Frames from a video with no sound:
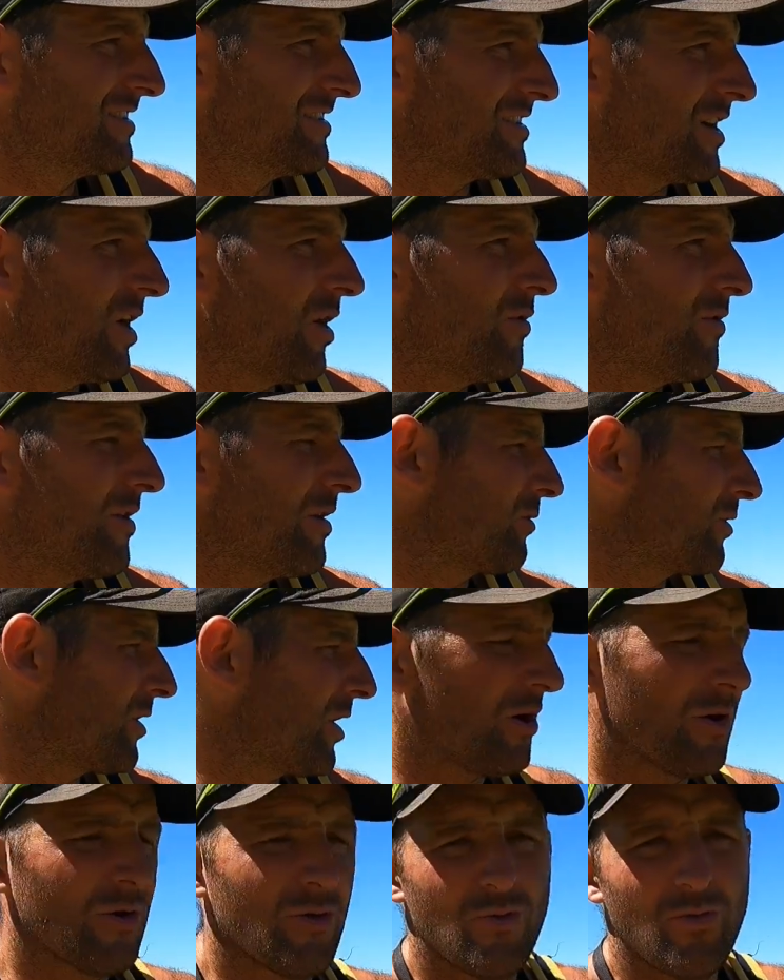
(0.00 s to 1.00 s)
So they'll
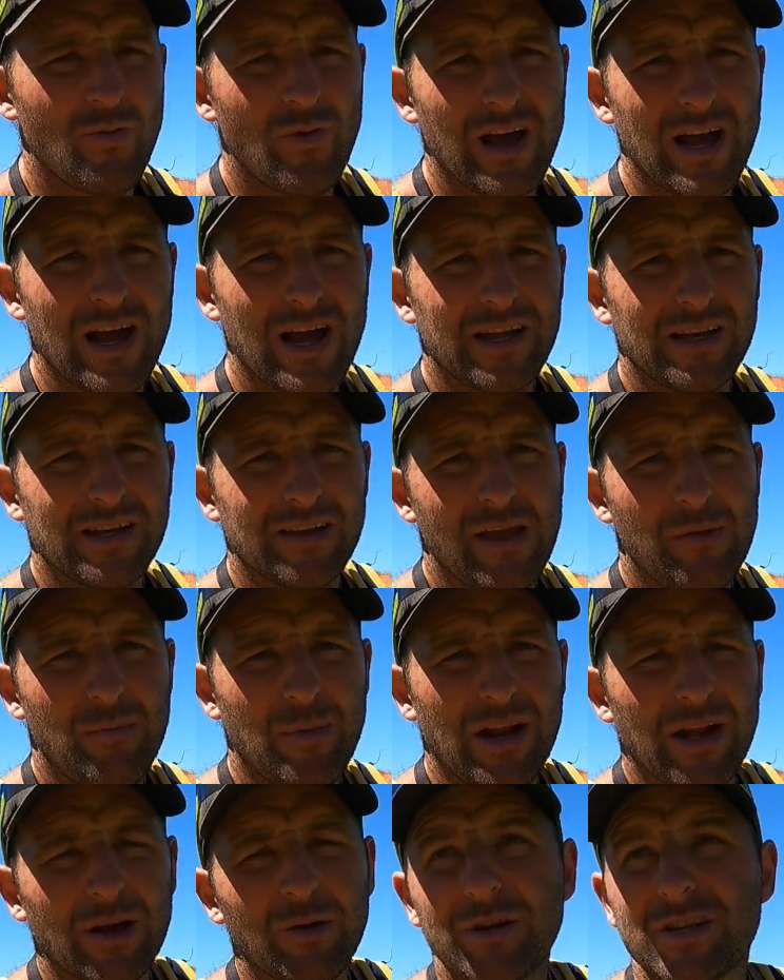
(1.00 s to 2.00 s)
go into that
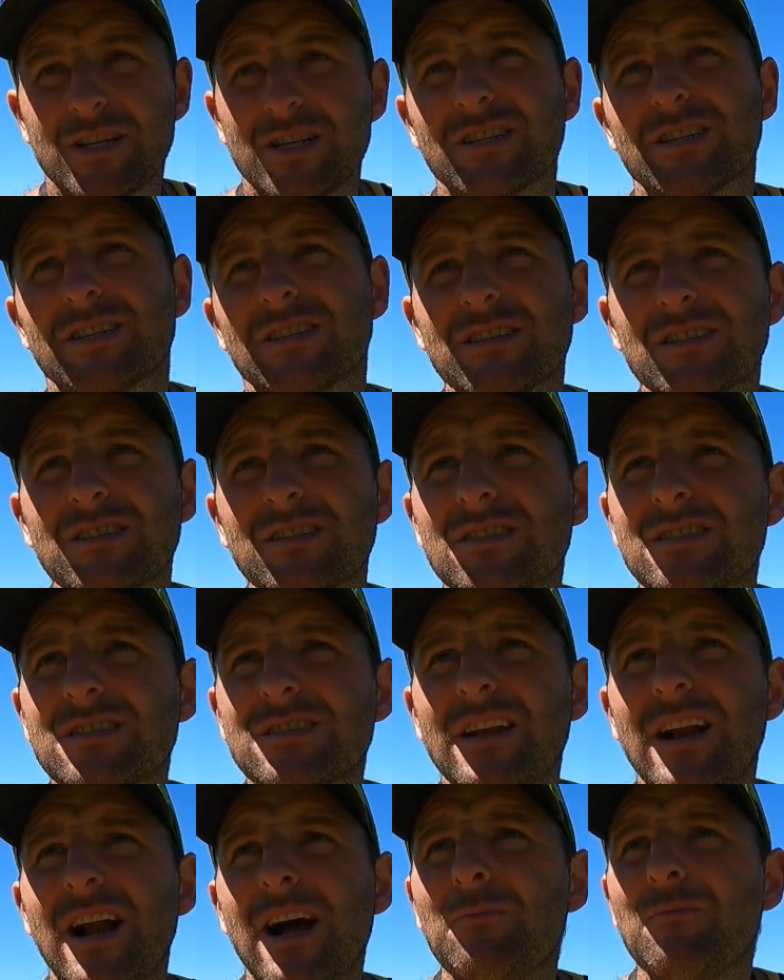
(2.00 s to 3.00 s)
paddock we just
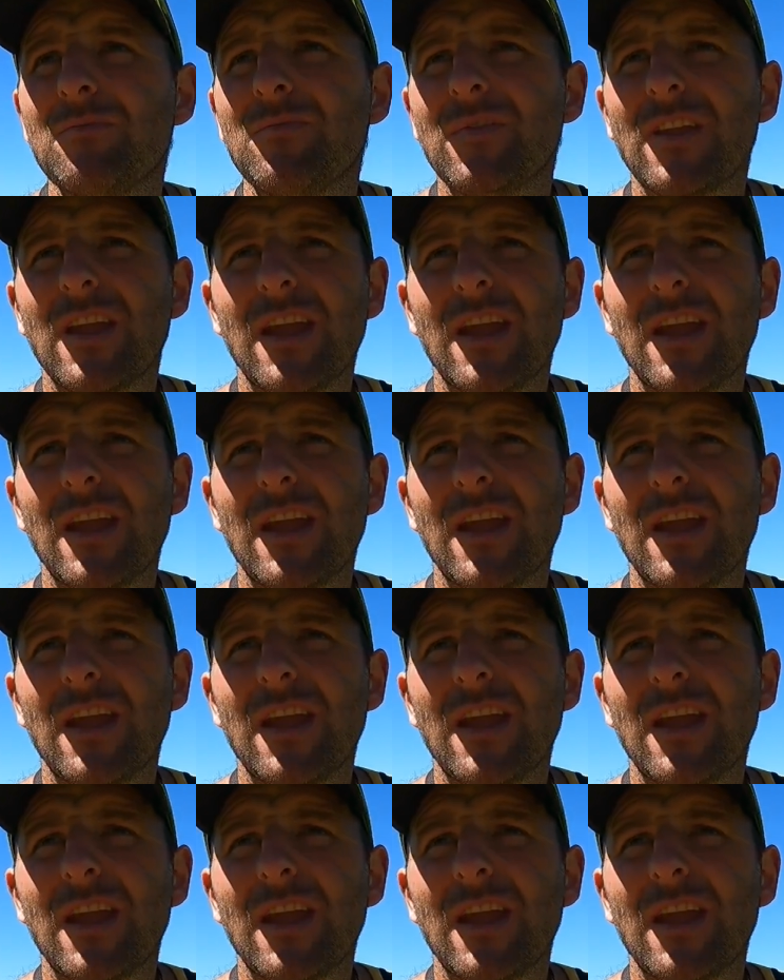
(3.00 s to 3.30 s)
set up,